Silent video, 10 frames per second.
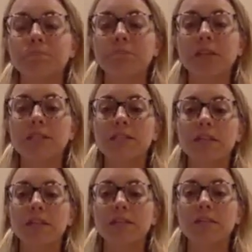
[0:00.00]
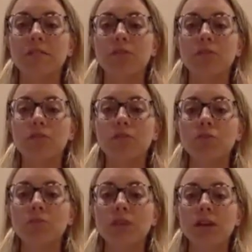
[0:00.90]
Let's see.
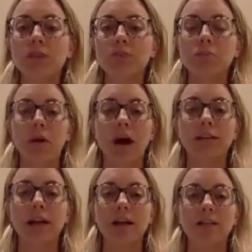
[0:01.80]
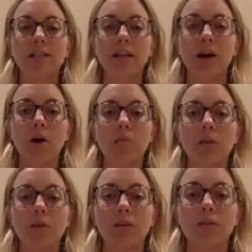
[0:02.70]
YouTube channels or podcasts that help
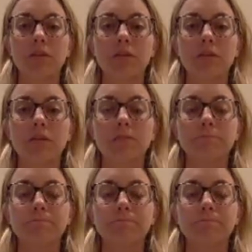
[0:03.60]
me with this.